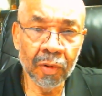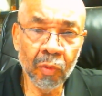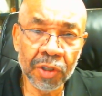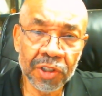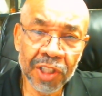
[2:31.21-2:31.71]

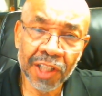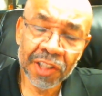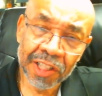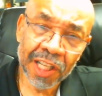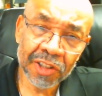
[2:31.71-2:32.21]
which
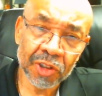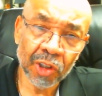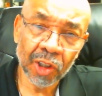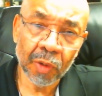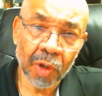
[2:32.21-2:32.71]
doesn't
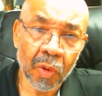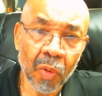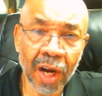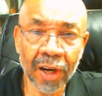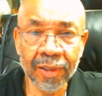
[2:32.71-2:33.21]
necessarily
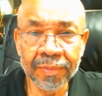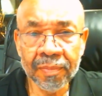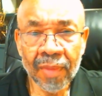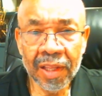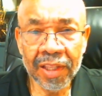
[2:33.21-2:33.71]
require
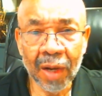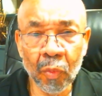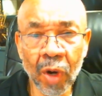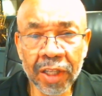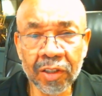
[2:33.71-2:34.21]
that
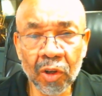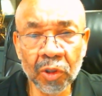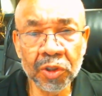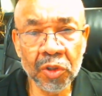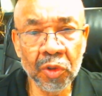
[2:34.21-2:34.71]
one
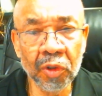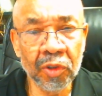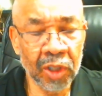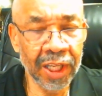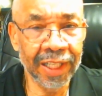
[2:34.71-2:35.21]
goes through
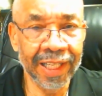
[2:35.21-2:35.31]
to get